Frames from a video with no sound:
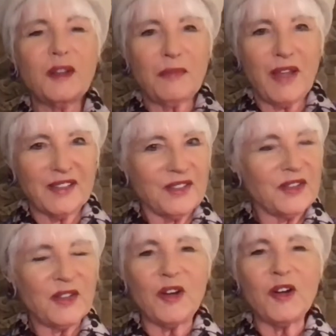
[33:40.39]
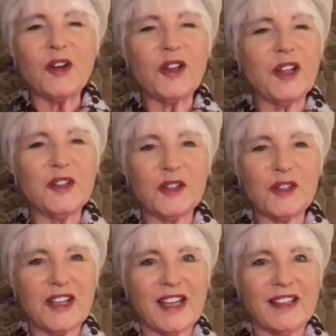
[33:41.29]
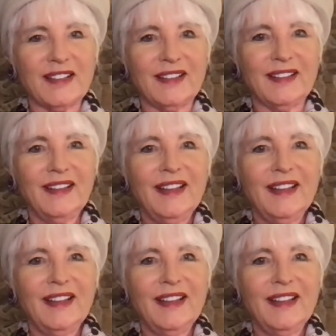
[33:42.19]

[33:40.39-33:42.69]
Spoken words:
that passes all understanding.